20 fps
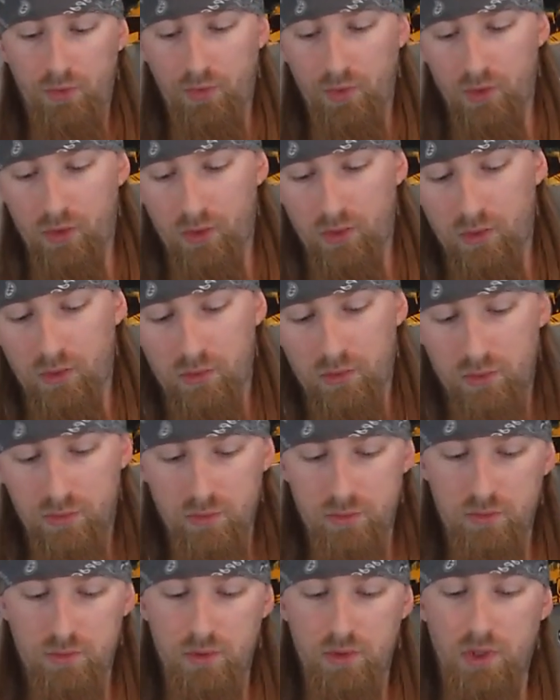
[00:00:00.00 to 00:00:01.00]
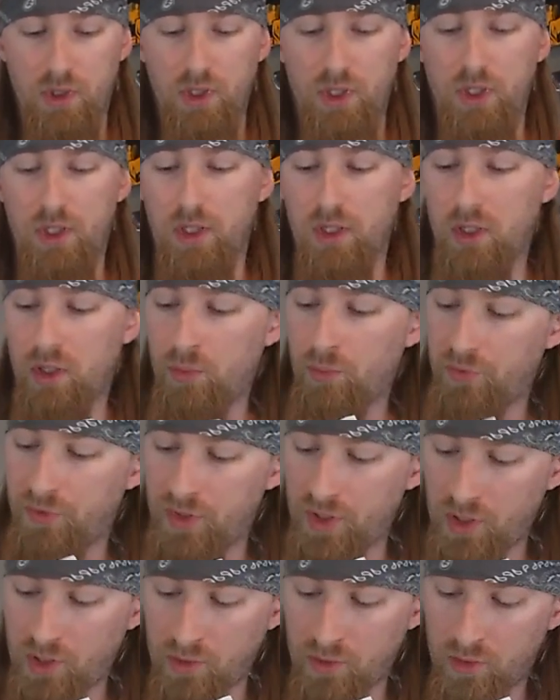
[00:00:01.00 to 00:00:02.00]
So it comes
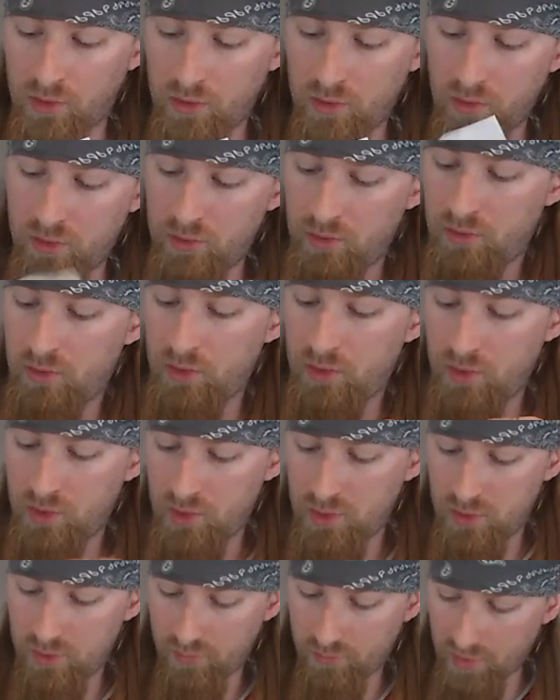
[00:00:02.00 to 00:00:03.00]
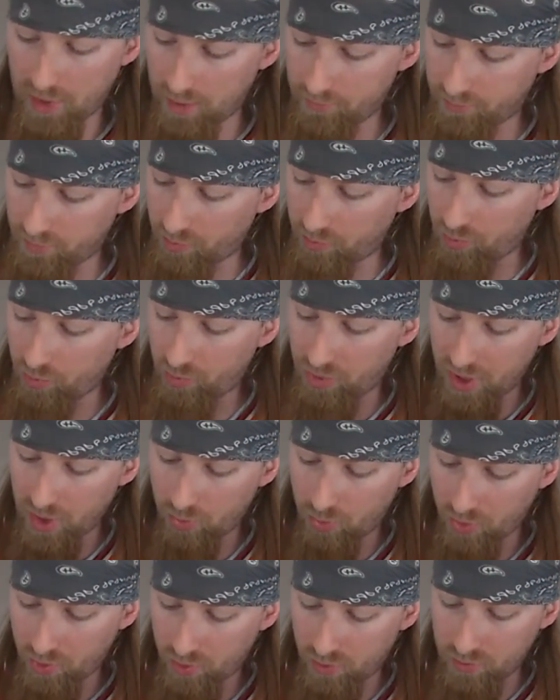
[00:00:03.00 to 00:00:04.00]
in wrapped up in
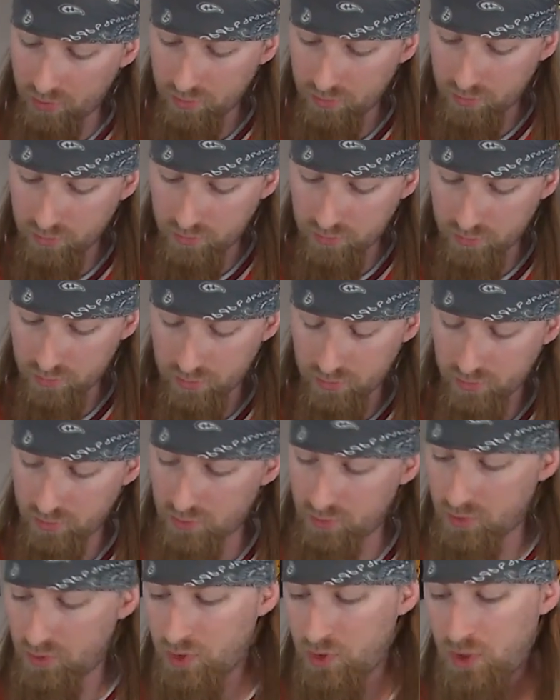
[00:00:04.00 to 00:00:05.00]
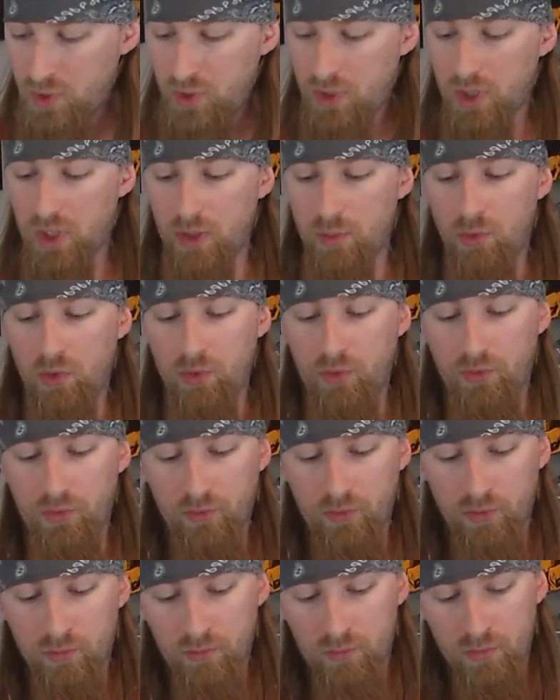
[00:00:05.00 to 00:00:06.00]
paper like most
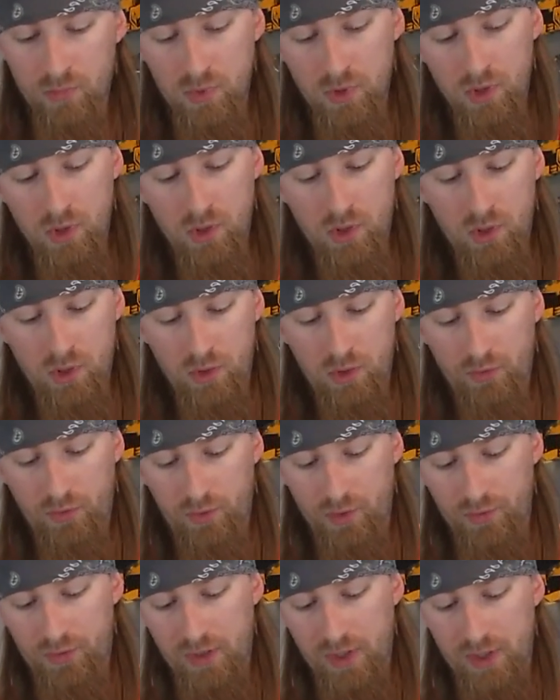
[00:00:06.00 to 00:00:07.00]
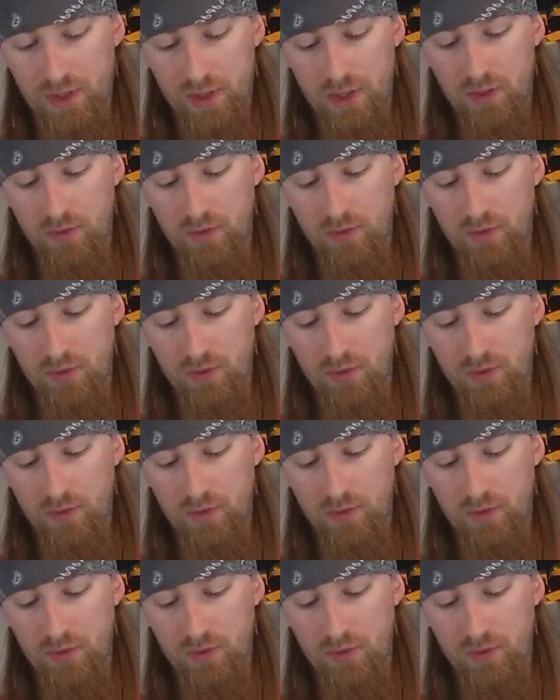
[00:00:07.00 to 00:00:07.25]
of them. So I'll take